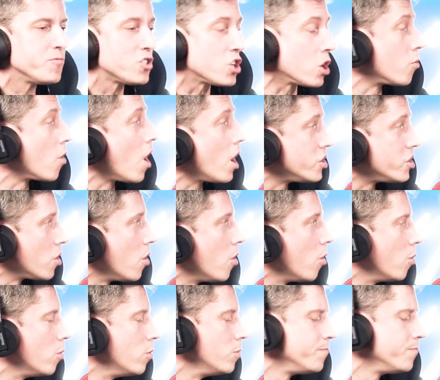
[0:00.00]

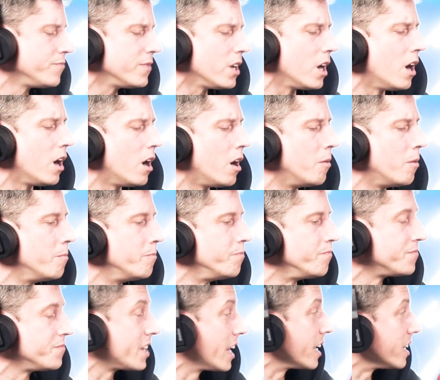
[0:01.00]
Toronto,
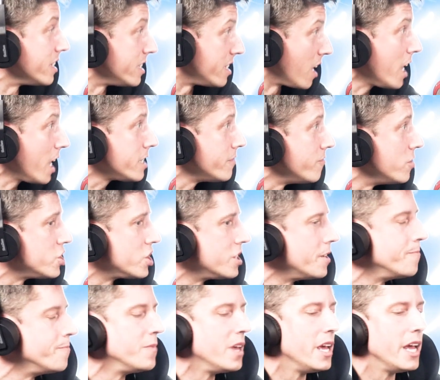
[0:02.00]
King of the Dot
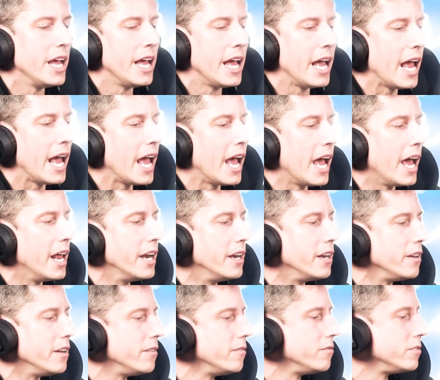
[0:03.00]
division.
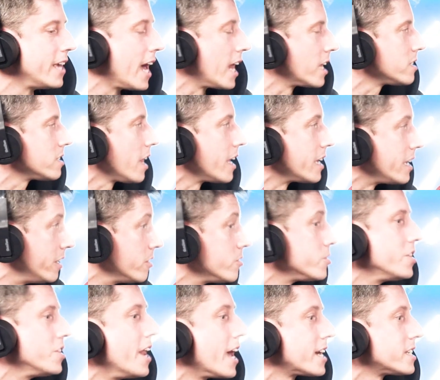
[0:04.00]
And Gannick's like, here's
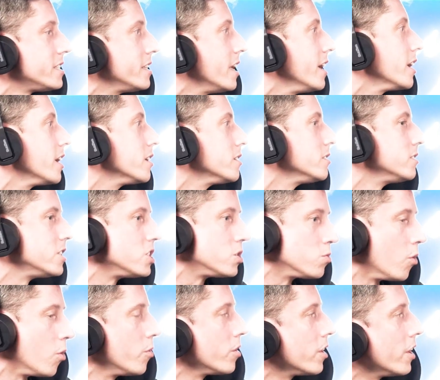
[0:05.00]
the next thing. This is
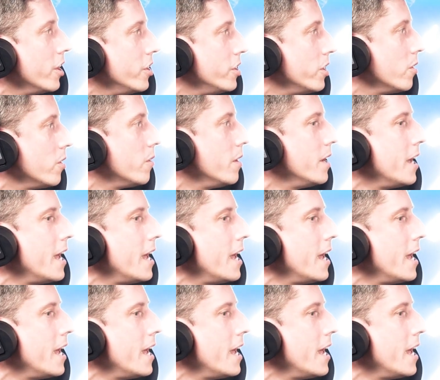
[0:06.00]
what we're going to do.